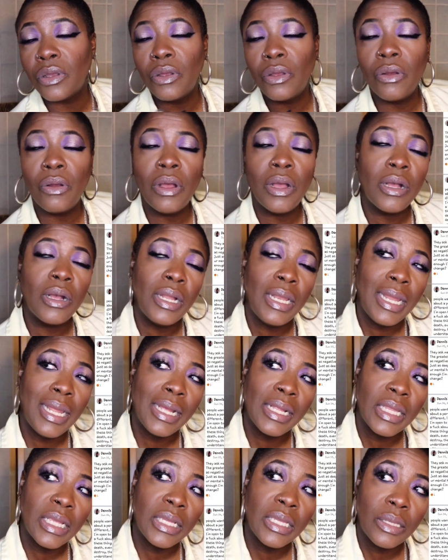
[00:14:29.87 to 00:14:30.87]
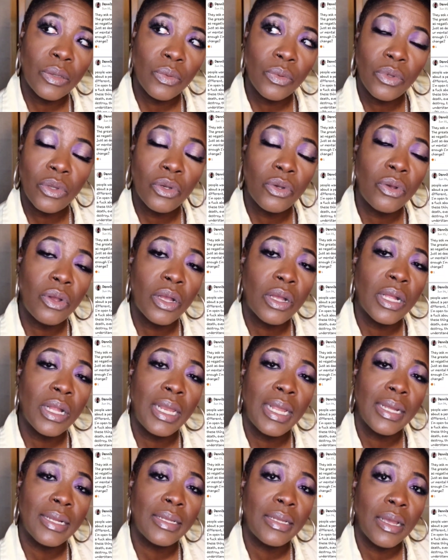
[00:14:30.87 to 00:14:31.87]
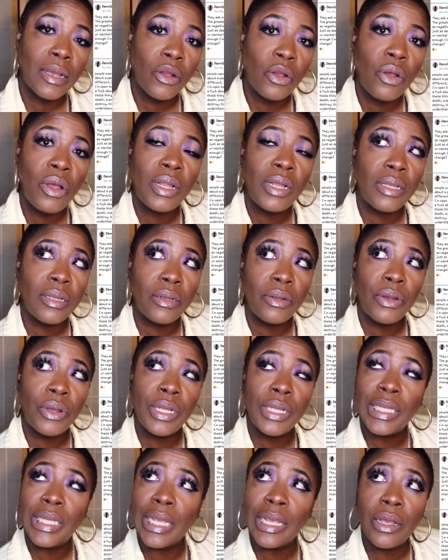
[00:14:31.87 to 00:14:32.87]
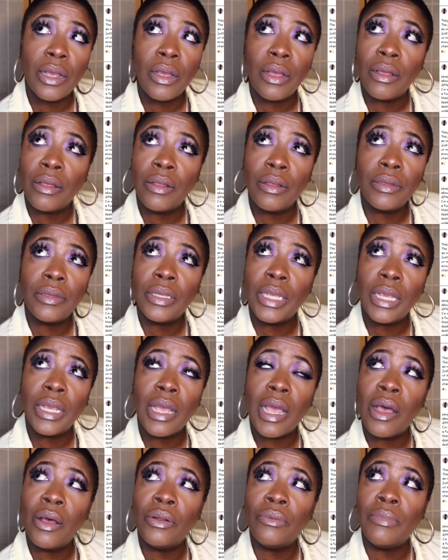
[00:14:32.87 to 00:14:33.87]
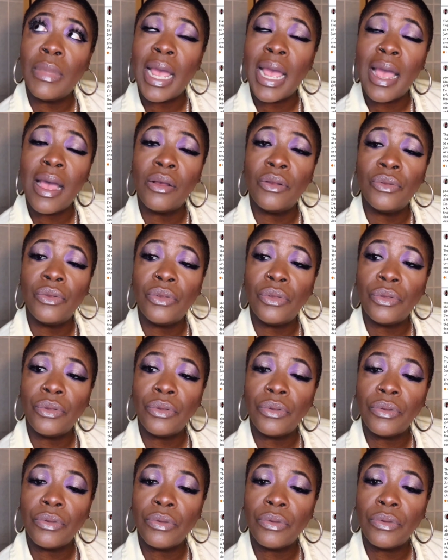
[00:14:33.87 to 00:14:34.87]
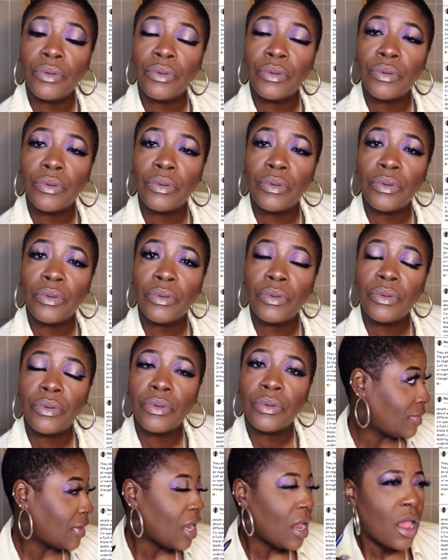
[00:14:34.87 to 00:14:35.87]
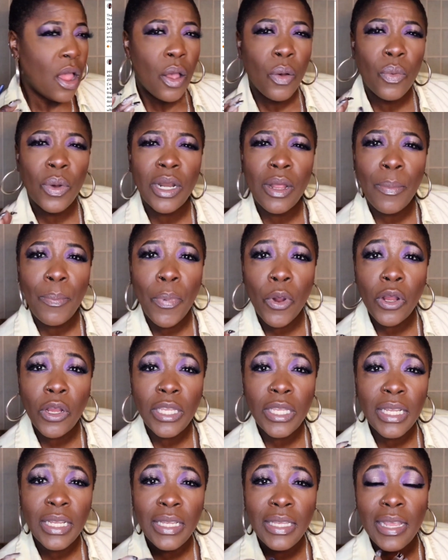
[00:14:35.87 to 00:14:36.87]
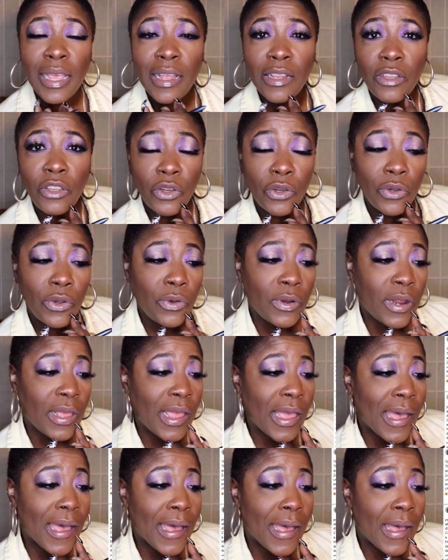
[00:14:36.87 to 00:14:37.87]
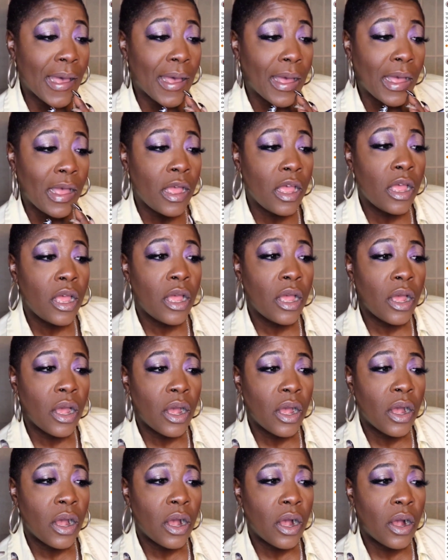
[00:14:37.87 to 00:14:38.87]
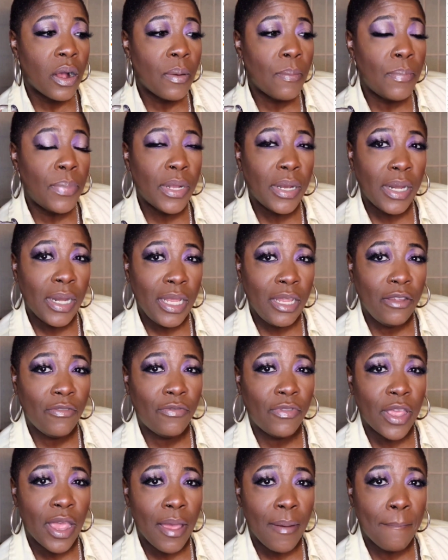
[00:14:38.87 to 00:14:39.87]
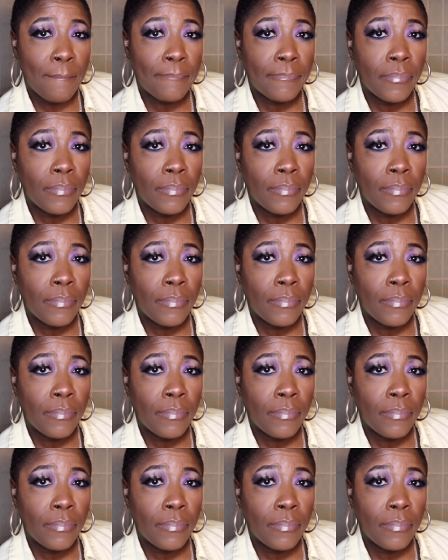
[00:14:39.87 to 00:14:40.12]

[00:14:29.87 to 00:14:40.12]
go and collect this, go and collect her, go and take her out my house. When a person tells you who they are, believe them.